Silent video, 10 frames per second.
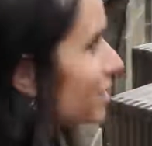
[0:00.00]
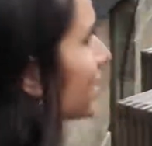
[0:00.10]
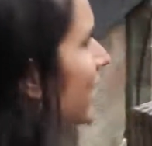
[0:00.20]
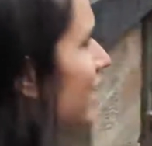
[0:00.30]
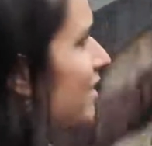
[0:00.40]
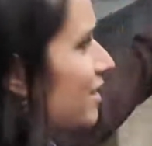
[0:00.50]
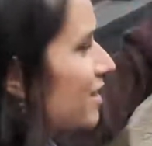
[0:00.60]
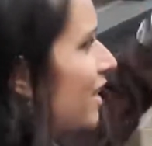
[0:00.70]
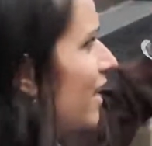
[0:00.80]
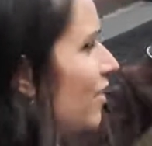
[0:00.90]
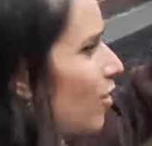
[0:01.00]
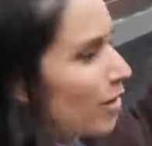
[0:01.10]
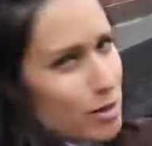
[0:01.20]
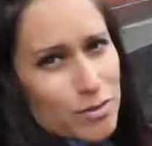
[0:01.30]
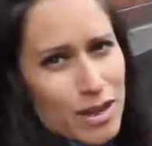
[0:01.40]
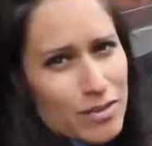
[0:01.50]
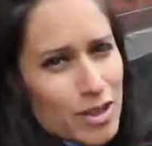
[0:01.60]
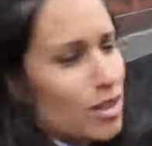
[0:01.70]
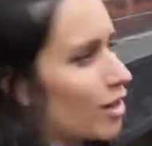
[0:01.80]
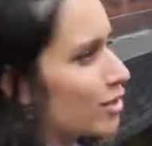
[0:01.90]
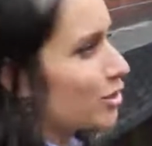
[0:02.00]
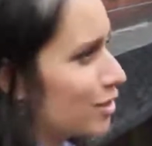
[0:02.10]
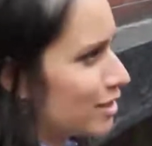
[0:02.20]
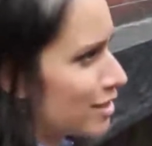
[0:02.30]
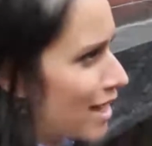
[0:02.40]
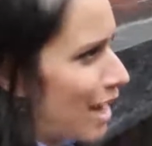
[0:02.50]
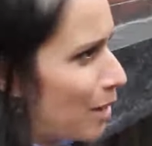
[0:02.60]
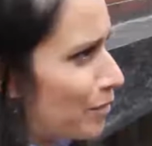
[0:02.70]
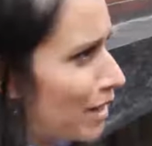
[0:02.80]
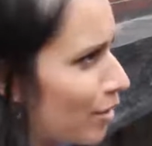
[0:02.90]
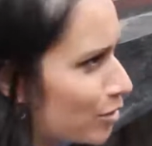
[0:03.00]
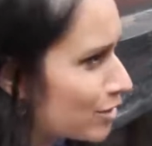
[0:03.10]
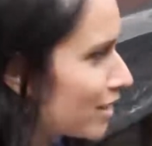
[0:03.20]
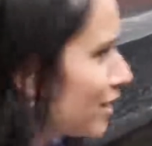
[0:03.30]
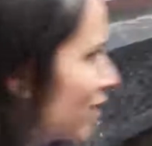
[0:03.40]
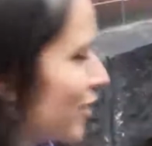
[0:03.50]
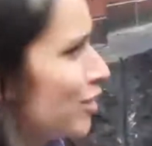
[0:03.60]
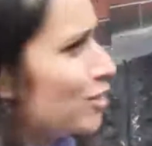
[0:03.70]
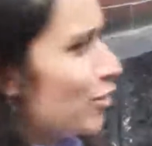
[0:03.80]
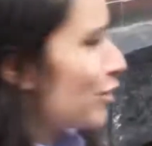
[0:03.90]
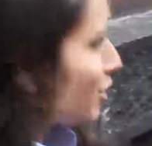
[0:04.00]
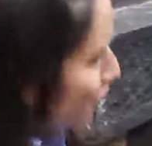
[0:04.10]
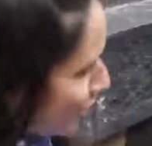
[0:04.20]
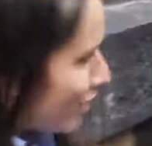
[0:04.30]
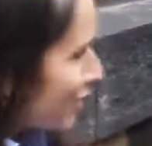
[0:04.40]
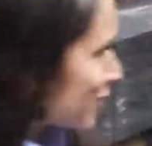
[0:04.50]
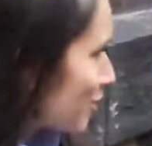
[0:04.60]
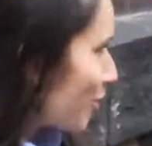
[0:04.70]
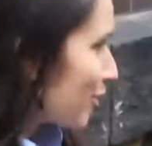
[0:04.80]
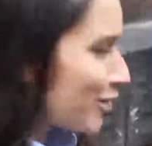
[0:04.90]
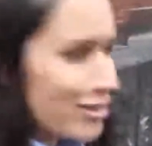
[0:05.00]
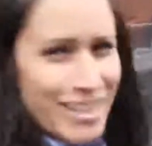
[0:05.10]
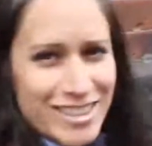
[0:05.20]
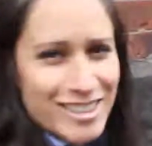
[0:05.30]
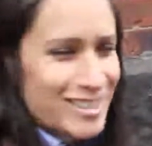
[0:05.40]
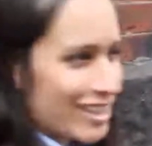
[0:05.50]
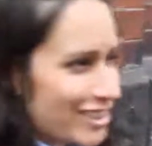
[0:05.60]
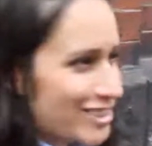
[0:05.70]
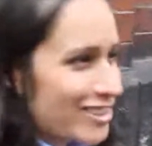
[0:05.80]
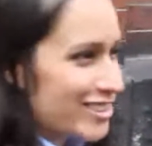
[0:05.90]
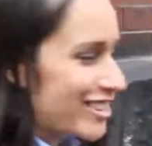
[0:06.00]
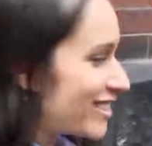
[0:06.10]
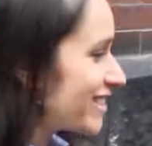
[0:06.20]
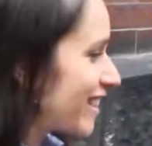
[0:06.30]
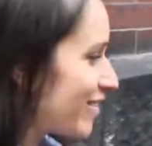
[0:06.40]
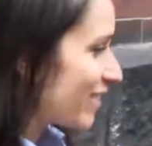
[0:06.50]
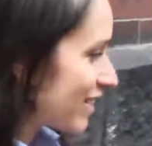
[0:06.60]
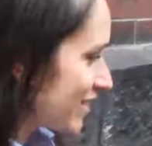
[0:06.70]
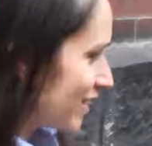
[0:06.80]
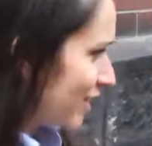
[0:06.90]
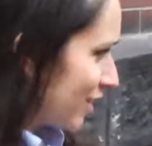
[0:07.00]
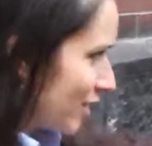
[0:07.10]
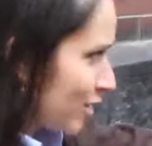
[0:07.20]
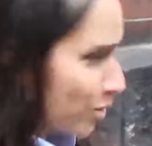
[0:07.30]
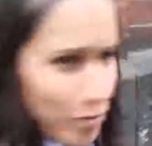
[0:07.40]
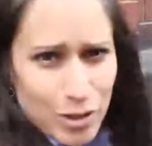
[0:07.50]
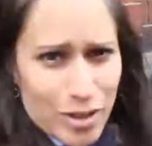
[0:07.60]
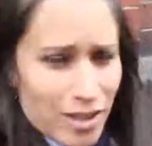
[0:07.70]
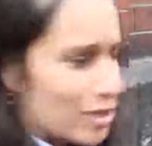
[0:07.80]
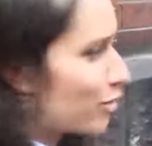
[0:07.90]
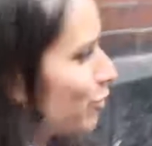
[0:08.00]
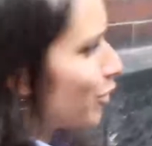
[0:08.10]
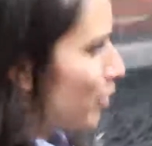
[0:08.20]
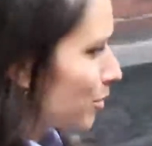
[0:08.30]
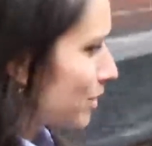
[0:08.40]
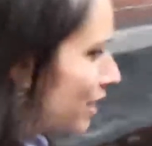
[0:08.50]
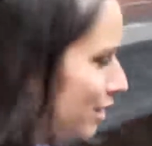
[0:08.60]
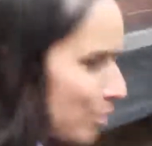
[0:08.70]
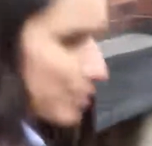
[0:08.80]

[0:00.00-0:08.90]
to get the sun around five o'clock. So this is the happy hour seat. Yeah. So if you sit right in this corner, you get the sun until sunset. So if we go down a little further, we'll tell you a little